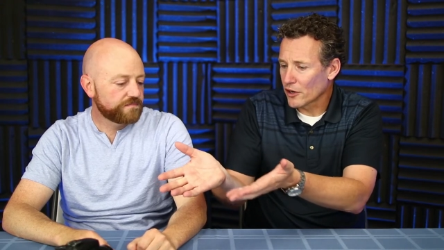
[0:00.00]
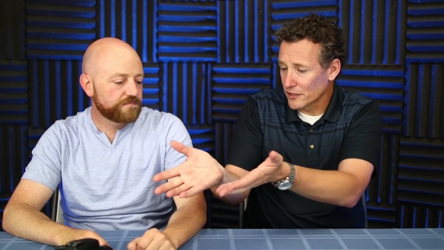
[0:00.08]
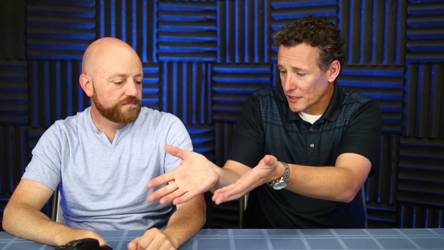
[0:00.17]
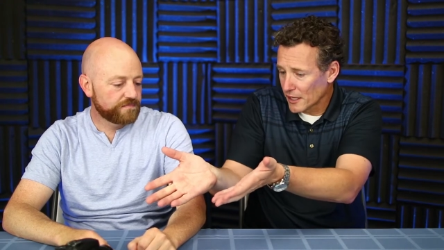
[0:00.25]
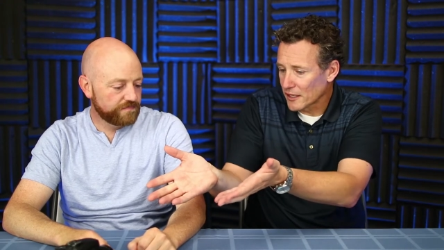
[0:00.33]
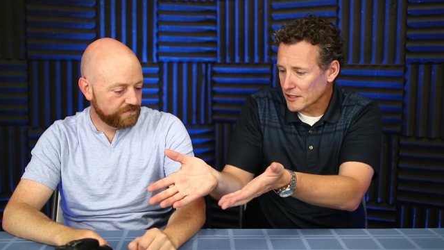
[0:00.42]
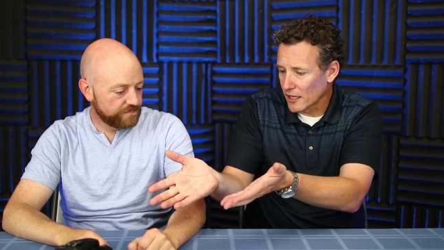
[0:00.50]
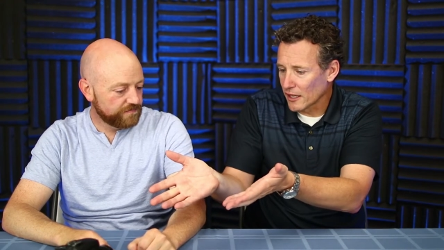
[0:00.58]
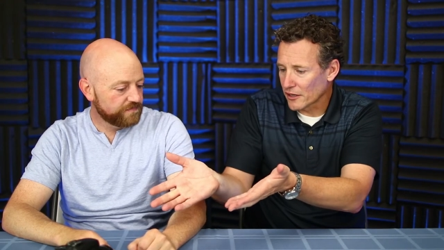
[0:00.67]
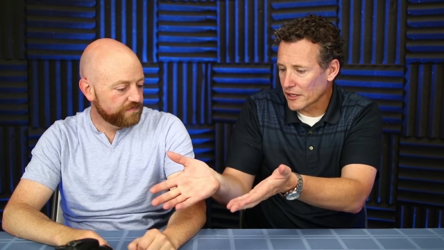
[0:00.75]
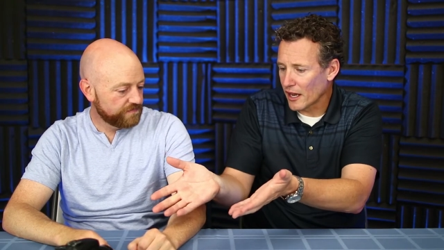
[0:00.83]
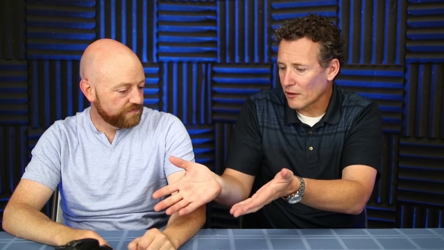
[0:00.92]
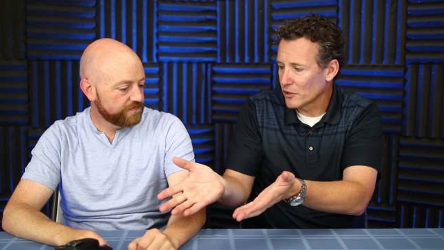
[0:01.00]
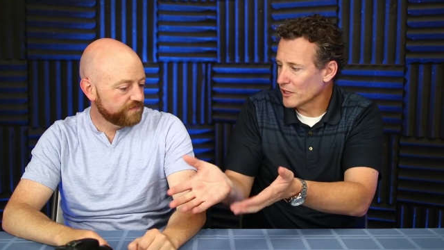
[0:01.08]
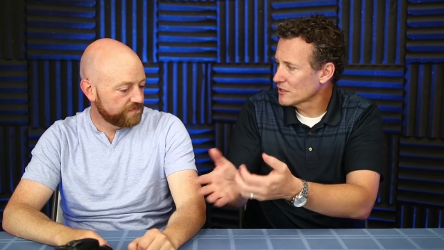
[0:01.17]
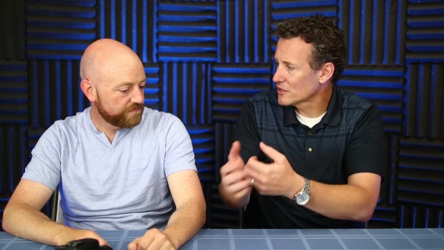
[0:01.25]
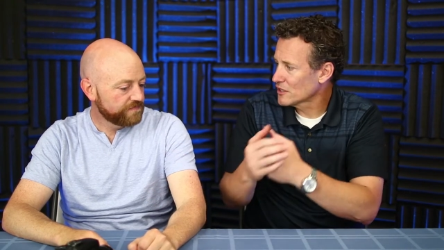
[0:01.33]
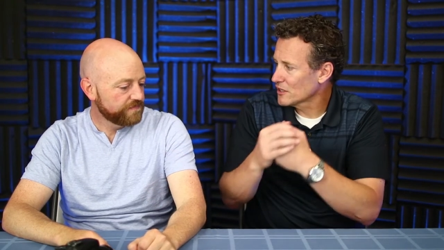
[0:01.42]
Speaker 1: or DSLR mm-hmm.
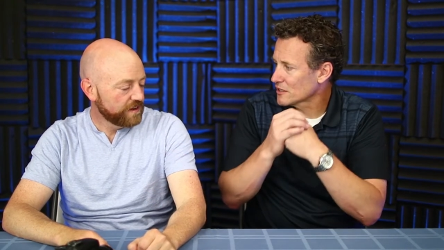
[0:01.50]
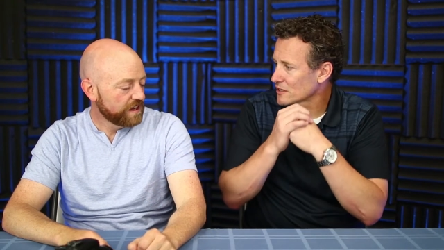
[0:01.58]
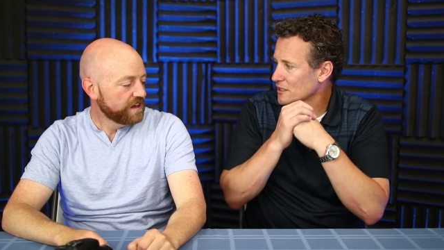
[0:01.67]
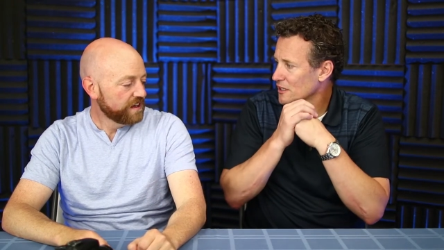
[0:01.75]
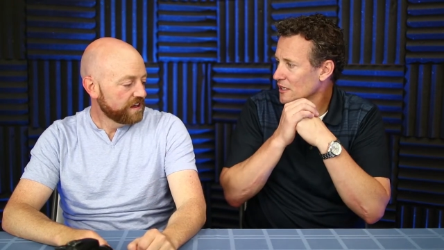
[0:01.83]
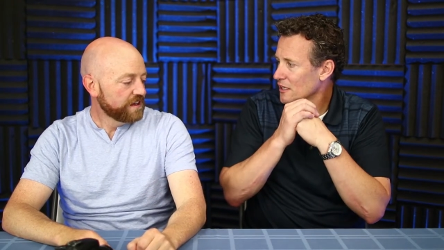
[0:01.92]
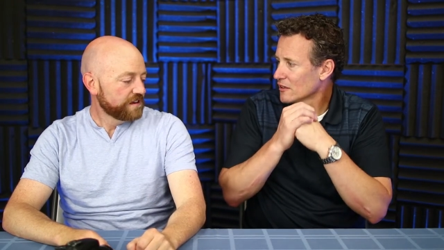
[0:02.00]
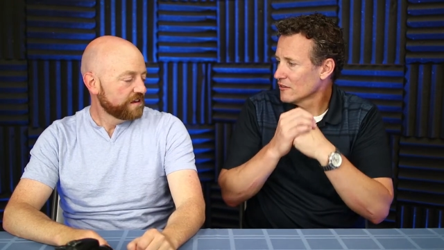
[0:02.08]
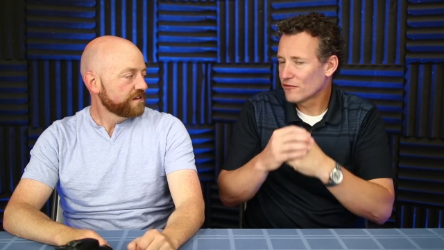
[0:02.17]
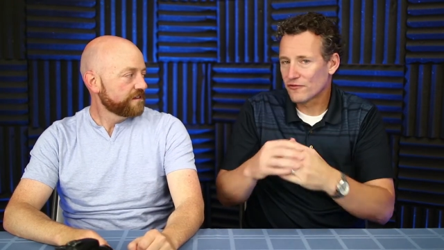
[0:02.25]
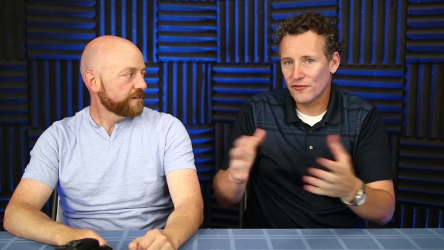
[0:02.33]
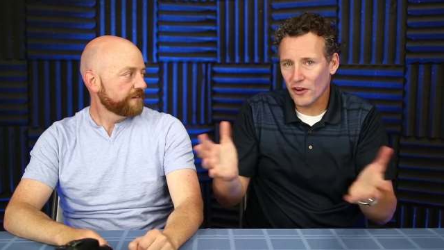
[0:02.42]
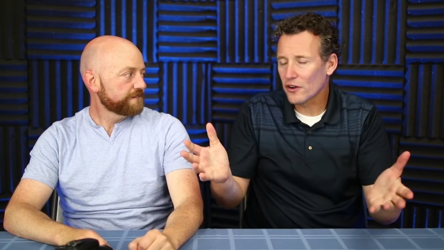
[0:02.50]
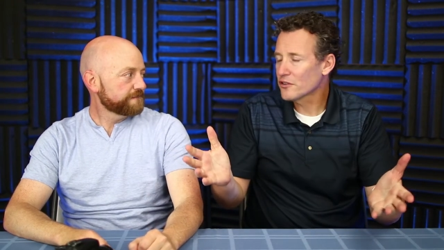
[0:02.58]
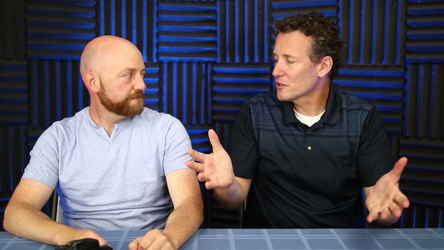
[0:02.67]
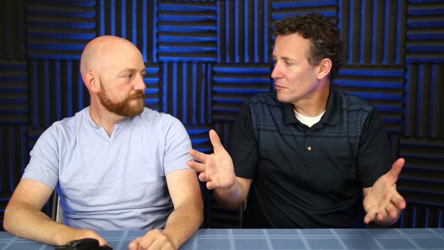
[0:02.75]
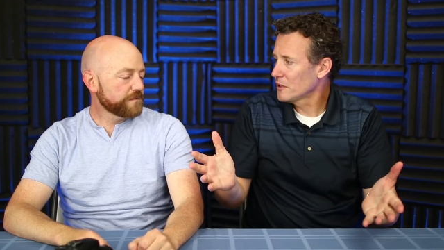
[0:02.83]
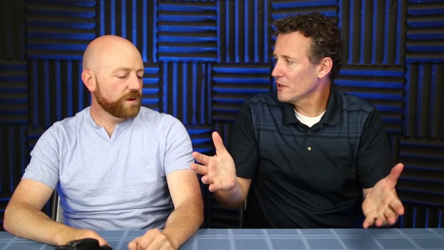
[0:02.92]
camera is just
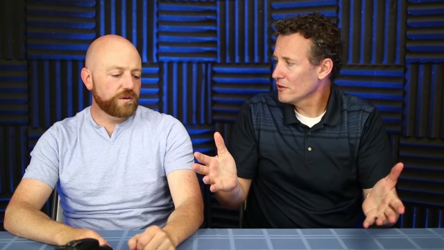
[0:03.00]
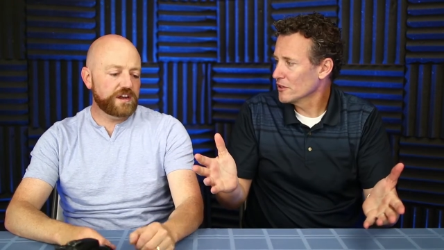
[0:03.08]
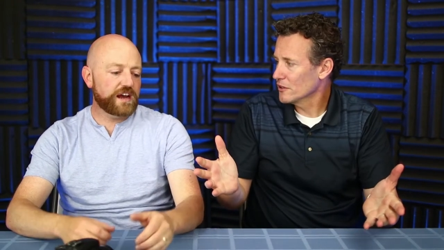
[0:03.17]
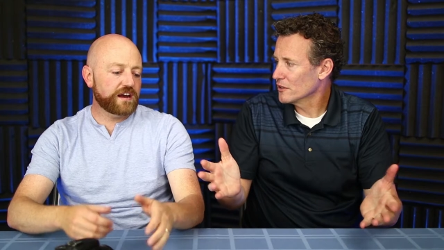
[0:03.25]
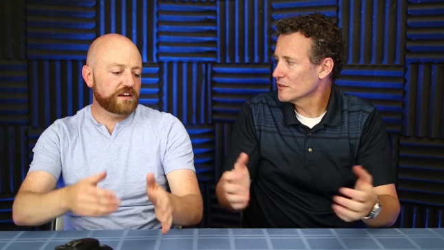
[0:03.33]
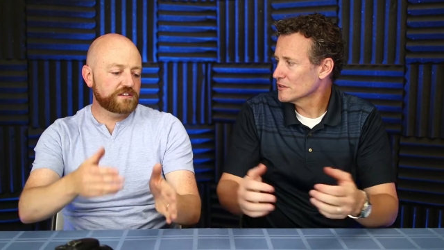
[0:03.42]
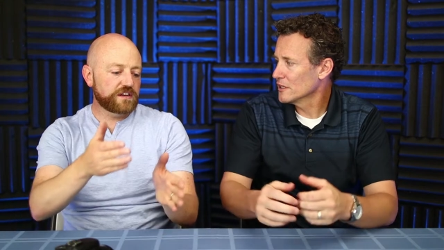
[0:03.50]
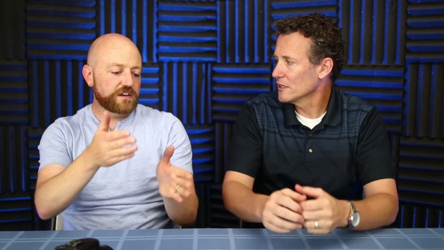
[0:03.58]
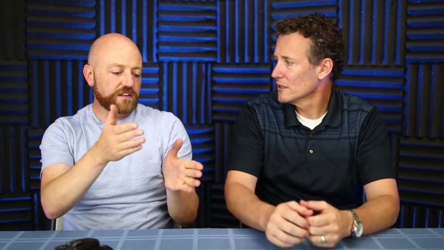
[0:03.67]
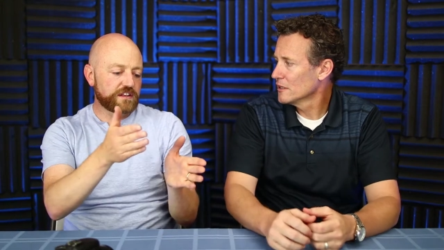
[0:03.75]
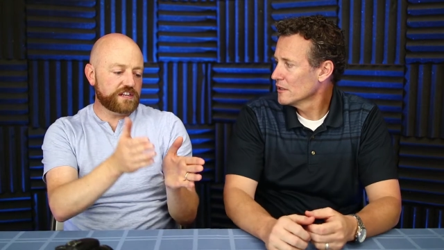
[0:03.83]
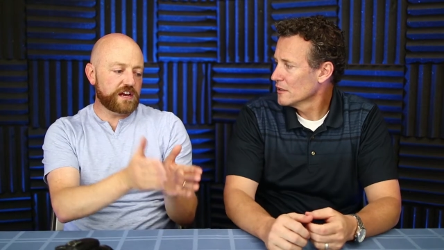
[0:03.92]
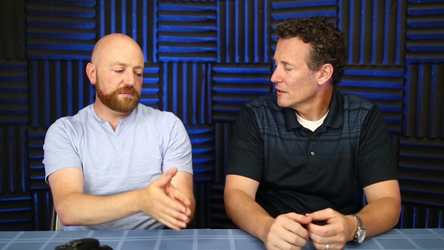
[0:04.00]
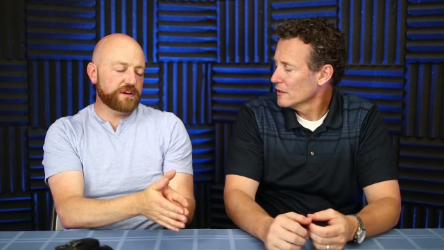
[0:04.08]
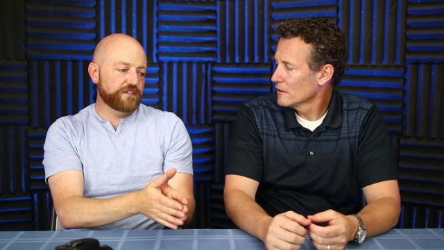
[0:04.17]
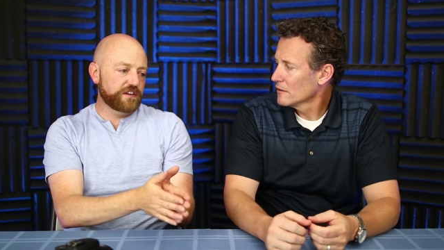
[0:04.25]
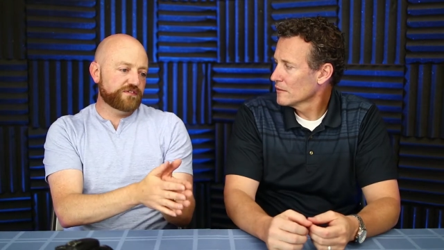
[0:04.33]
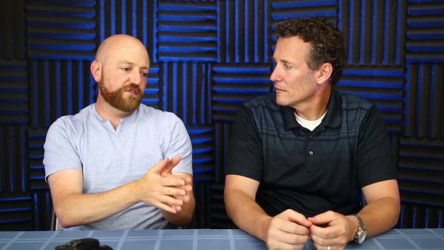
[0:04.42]
far superior. Oh yeah, because the, the
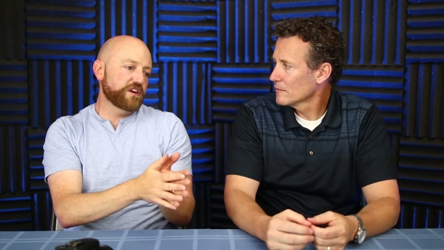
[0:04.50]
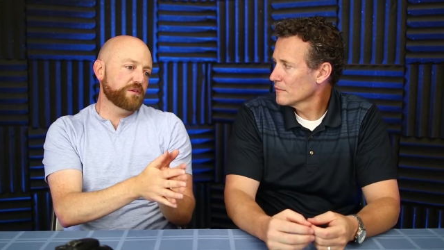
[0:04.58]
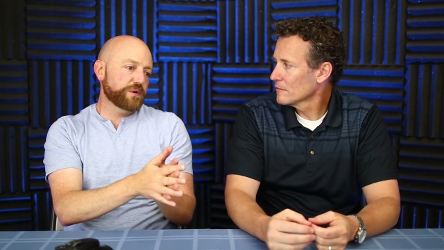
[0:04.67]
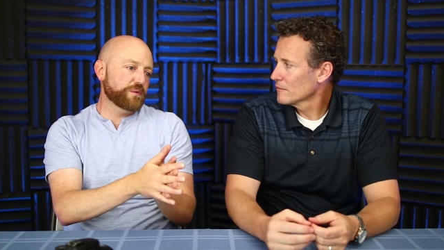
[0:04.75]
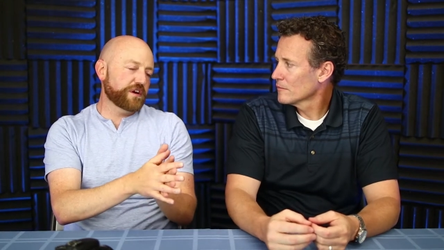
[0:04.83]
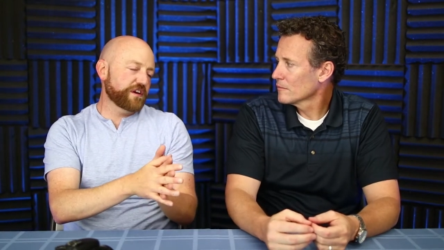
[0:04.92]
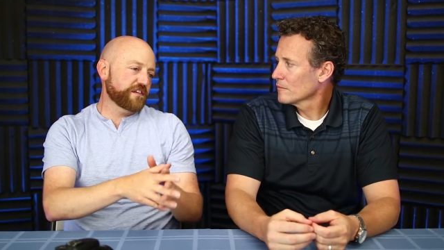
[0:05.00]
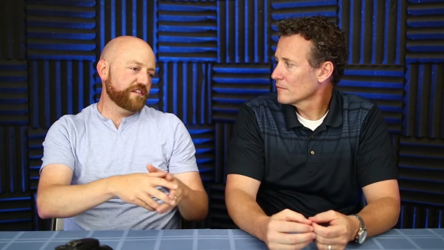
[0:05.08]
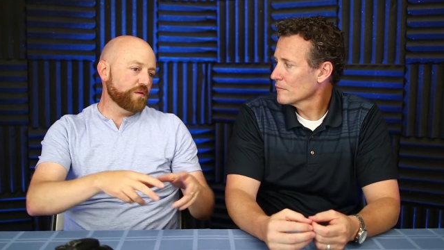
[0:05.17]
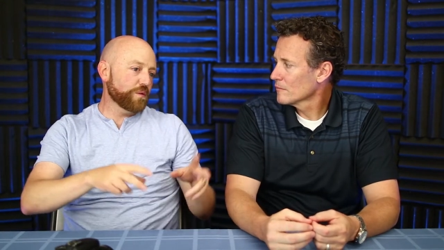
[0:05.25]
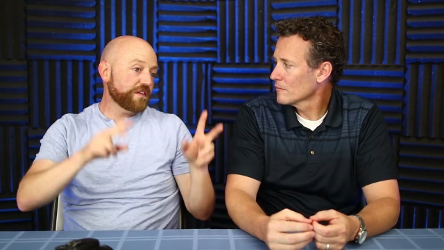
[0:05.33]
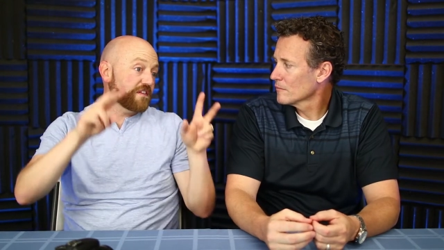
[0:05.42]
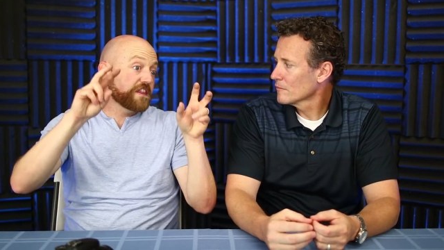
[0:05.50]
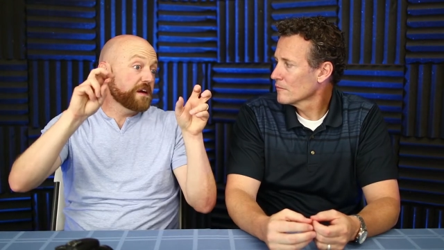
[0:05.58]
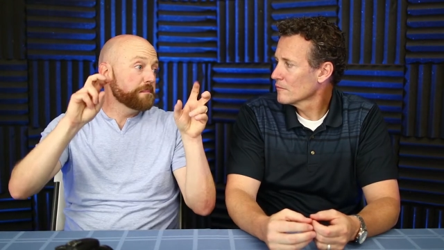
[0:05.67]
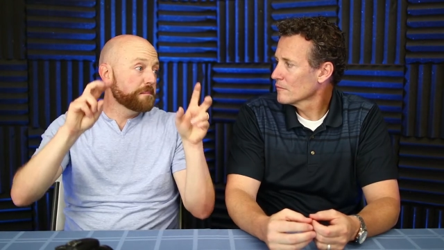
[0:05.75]
topic
Speaker 2: of this video, we wanted to say what's the